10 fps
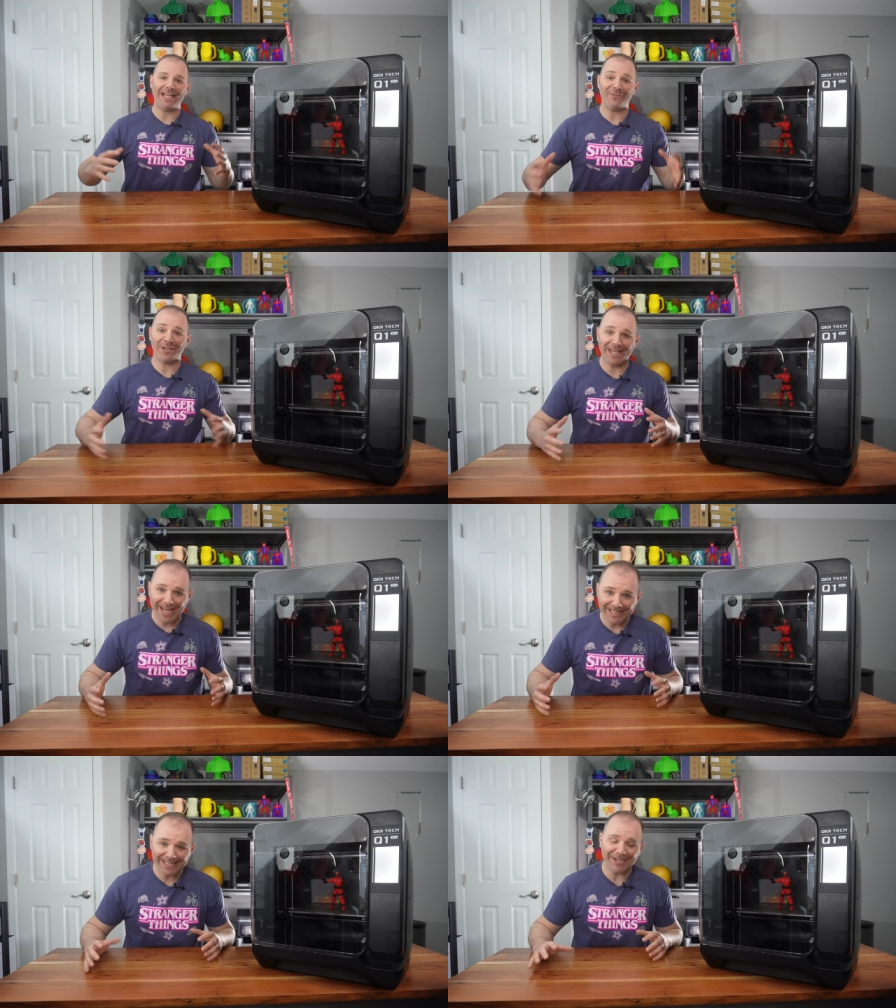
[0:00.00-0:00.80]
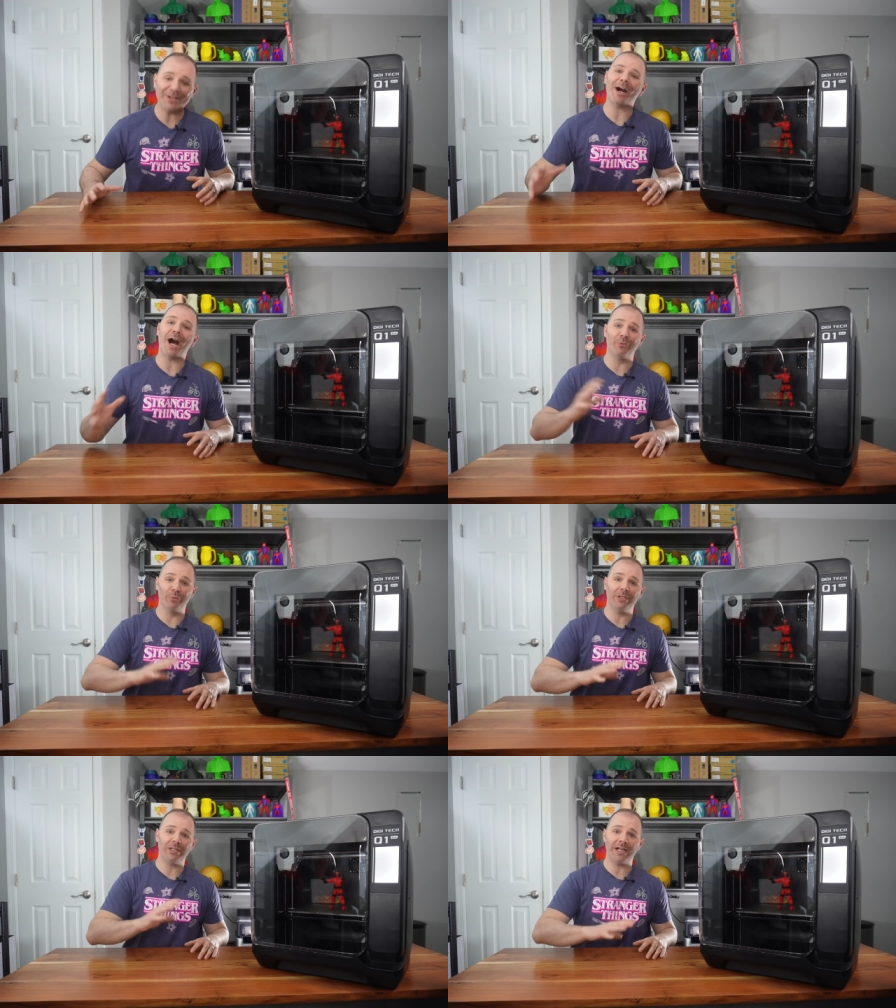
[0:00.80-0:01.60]
If you can't tell, I
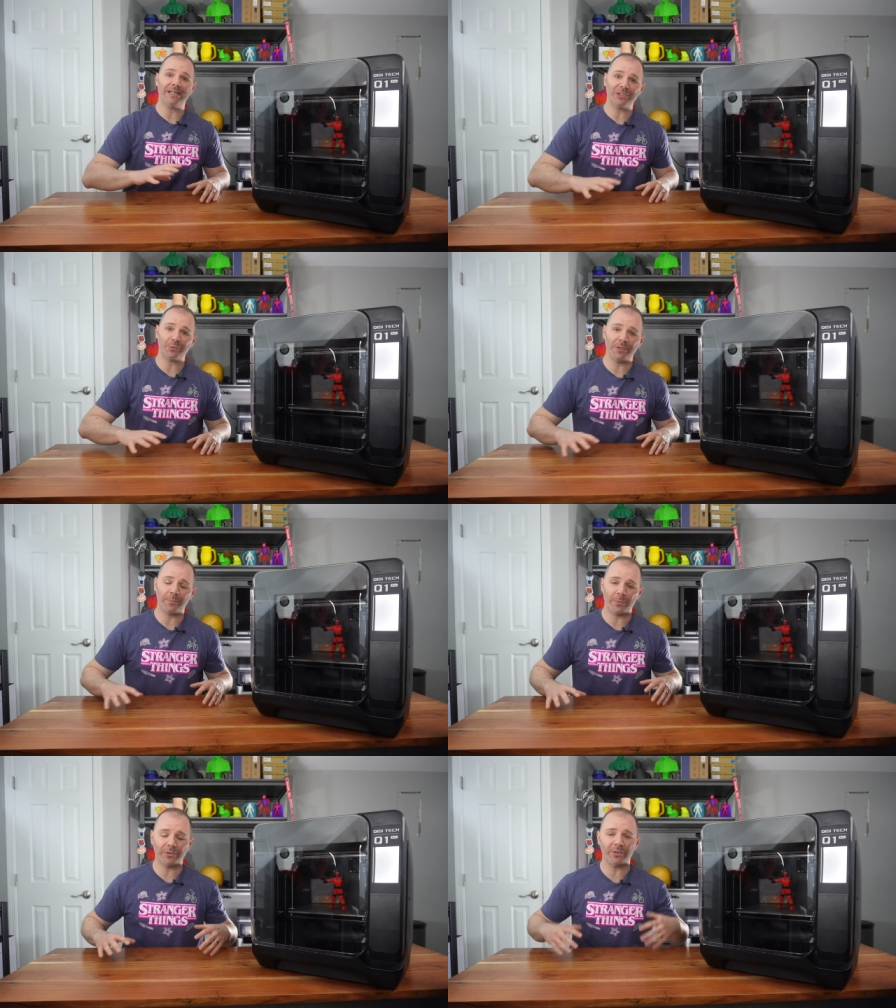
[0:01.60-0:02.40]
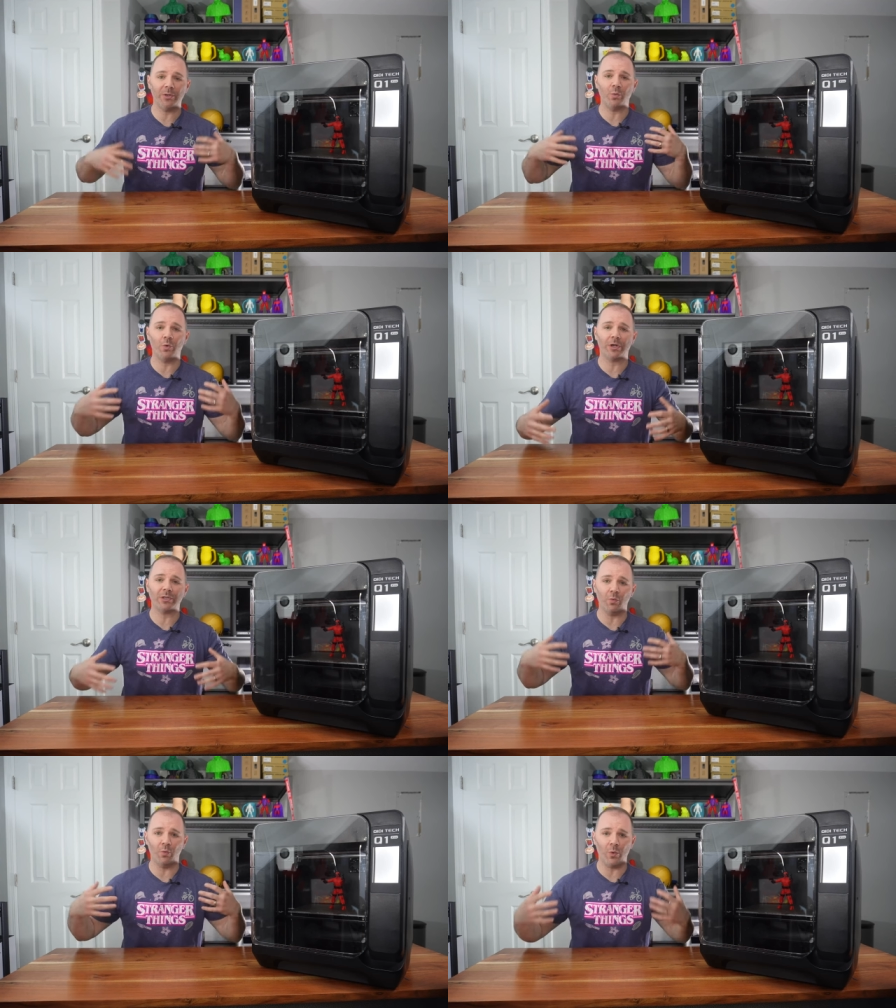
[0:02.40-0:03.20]
really like this 3D printer. It
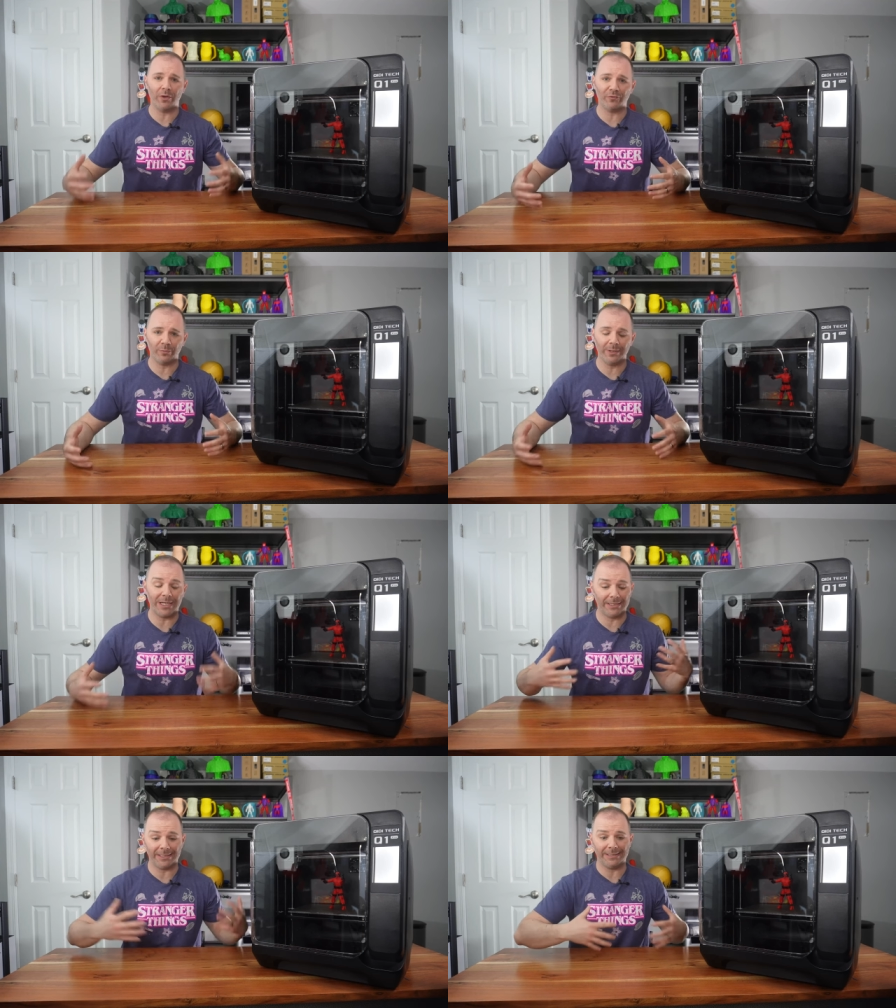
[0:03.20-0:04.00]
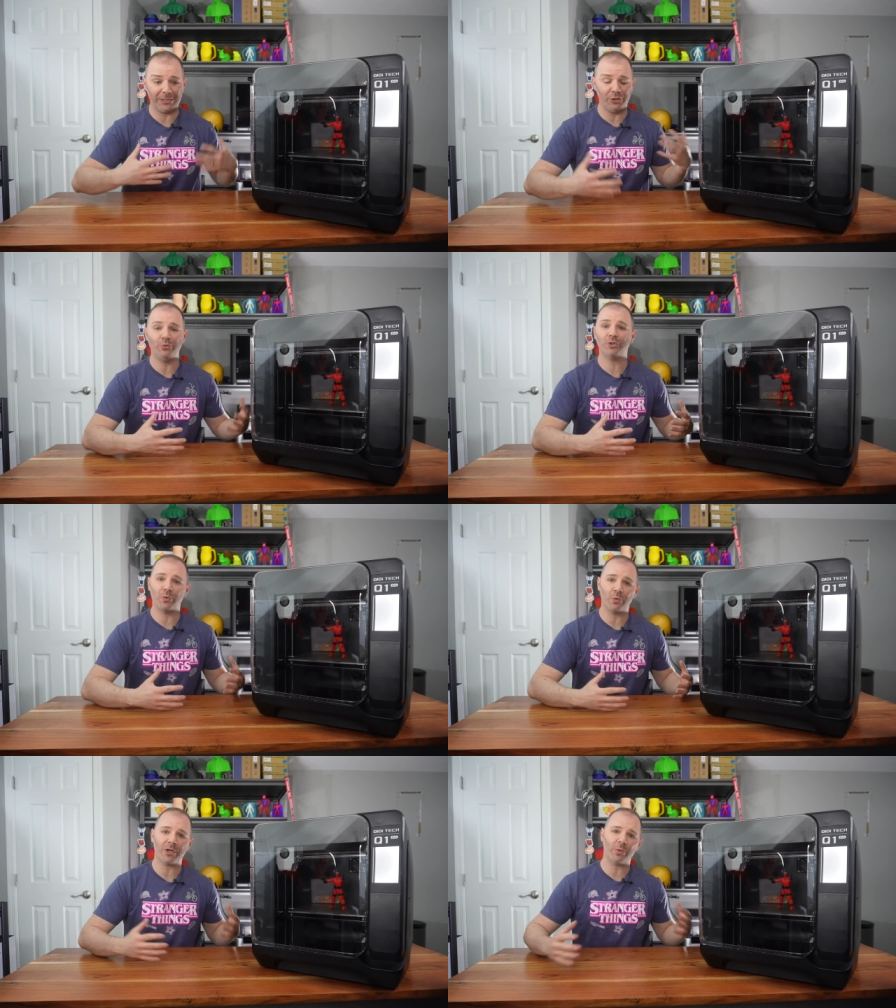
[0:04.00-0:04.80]
worked well for me and it continues to
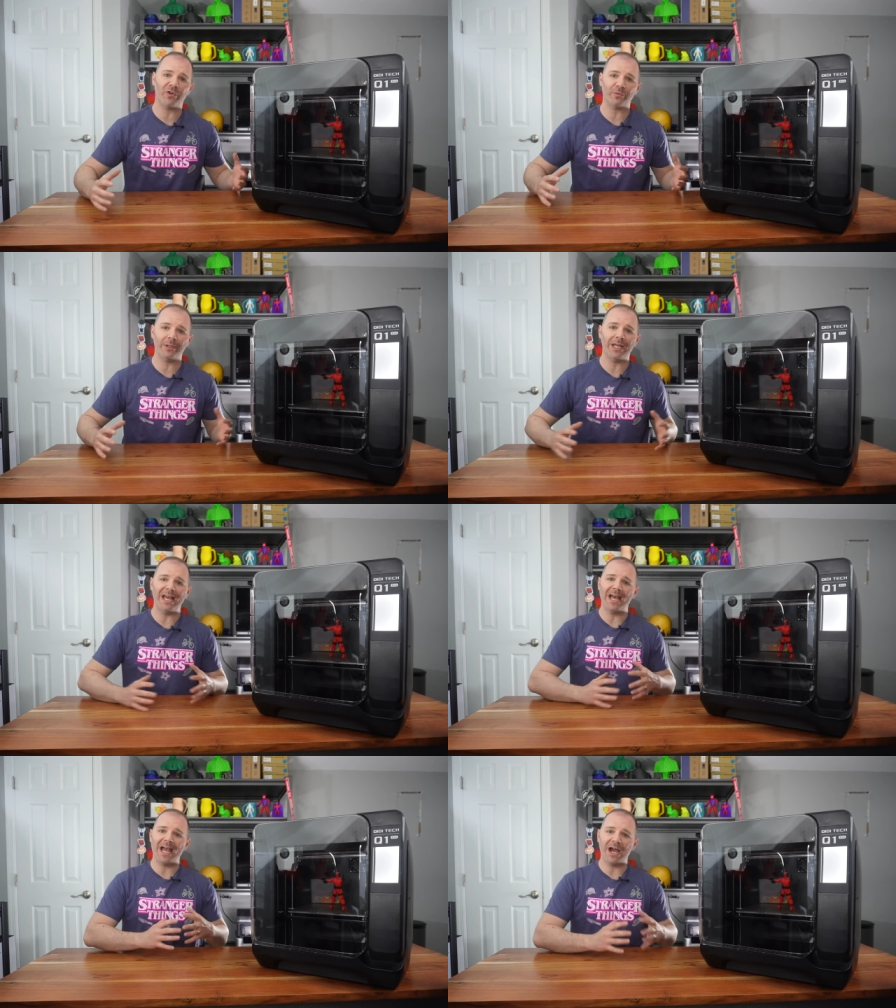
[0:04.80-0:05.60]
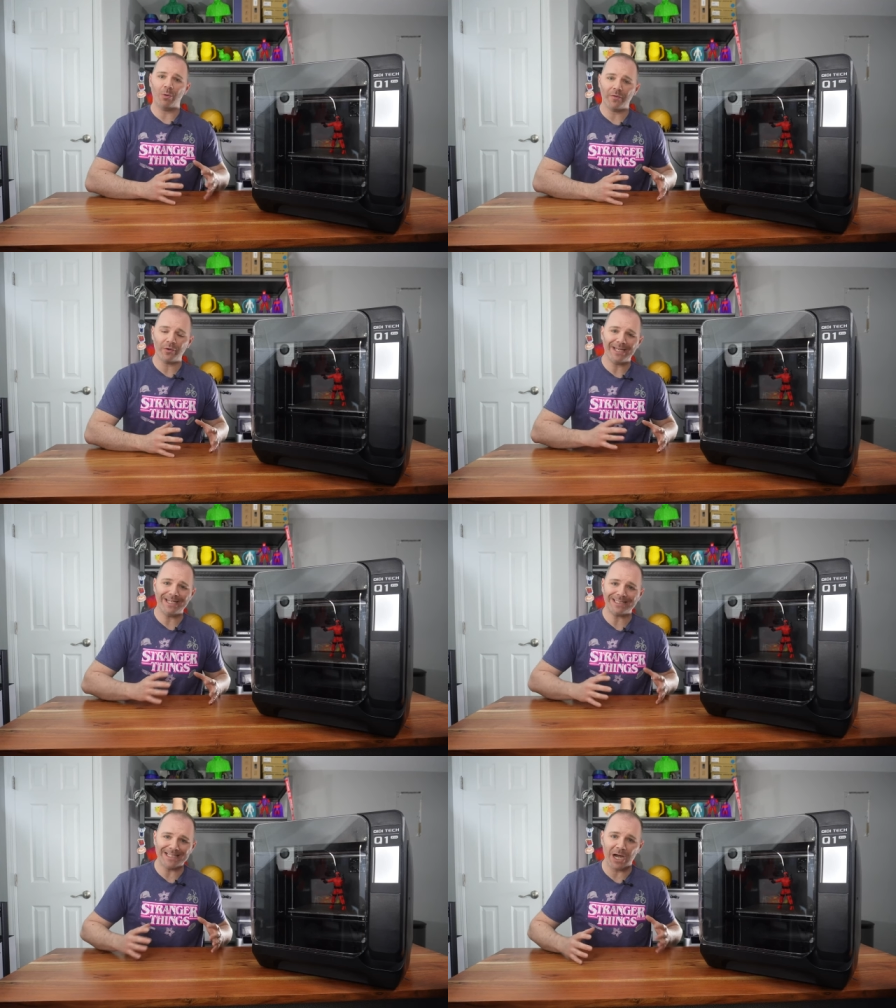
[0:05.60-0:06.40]
work well for me. However, it
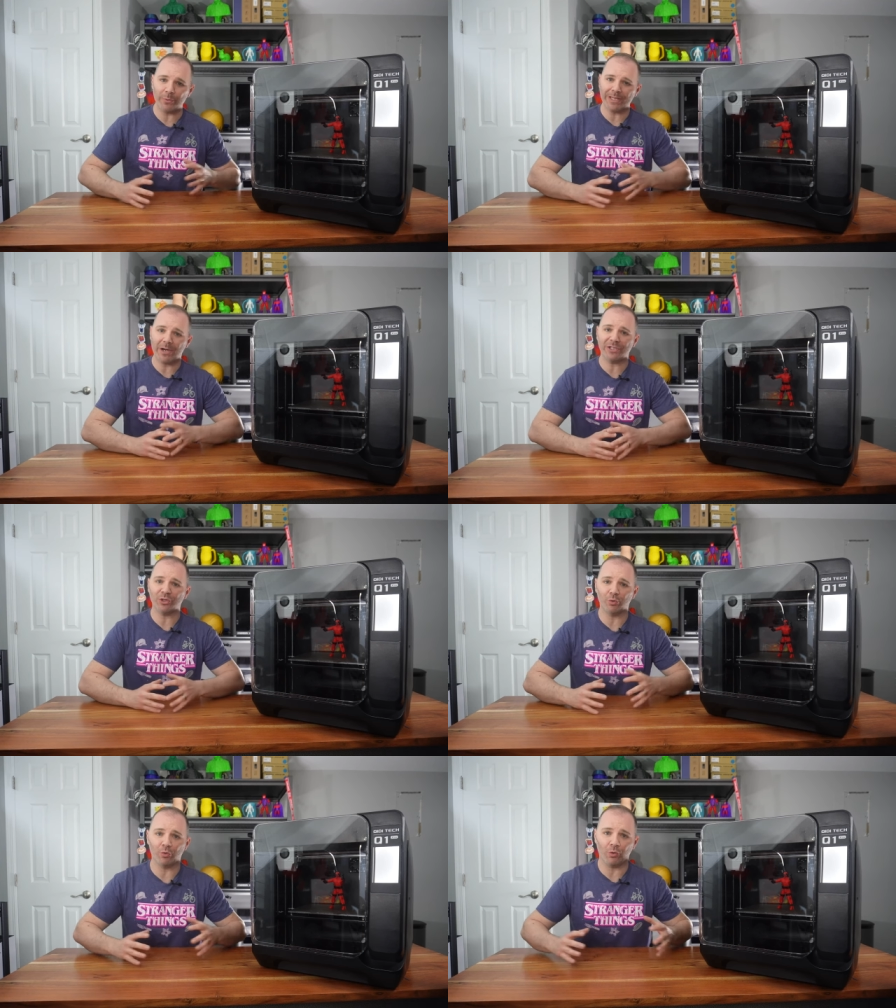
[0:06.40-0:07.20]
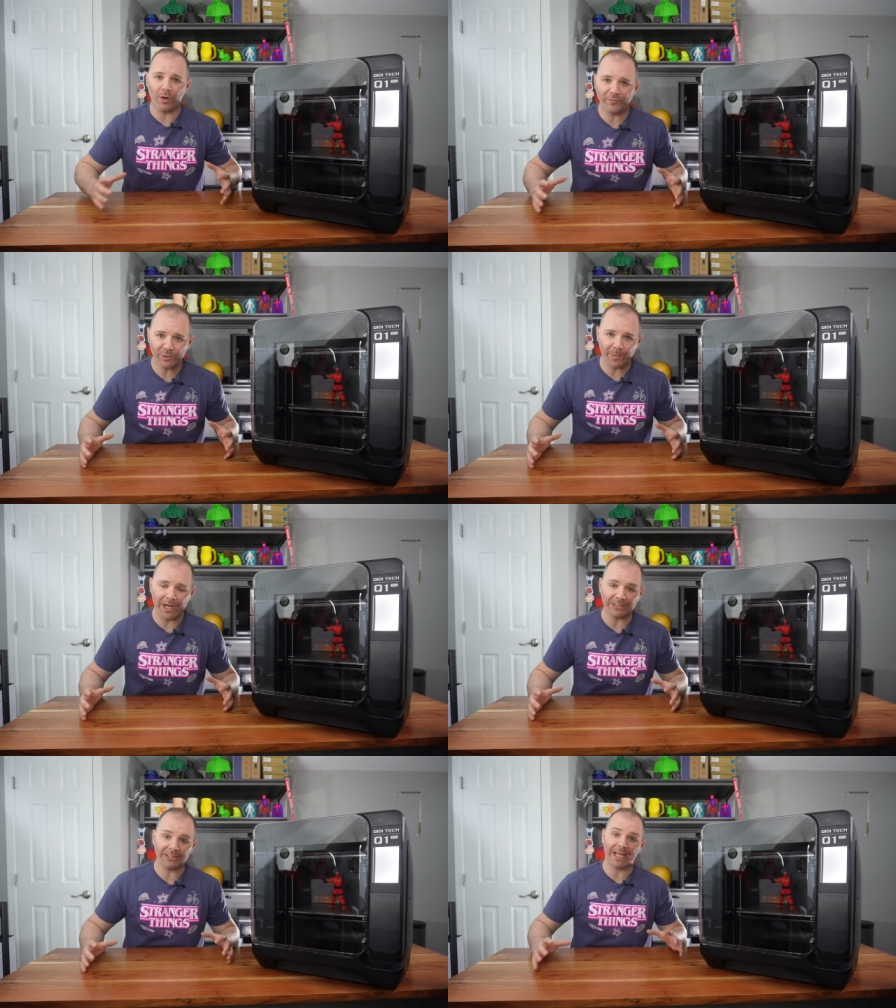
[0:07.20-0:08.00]
is not without its rough spots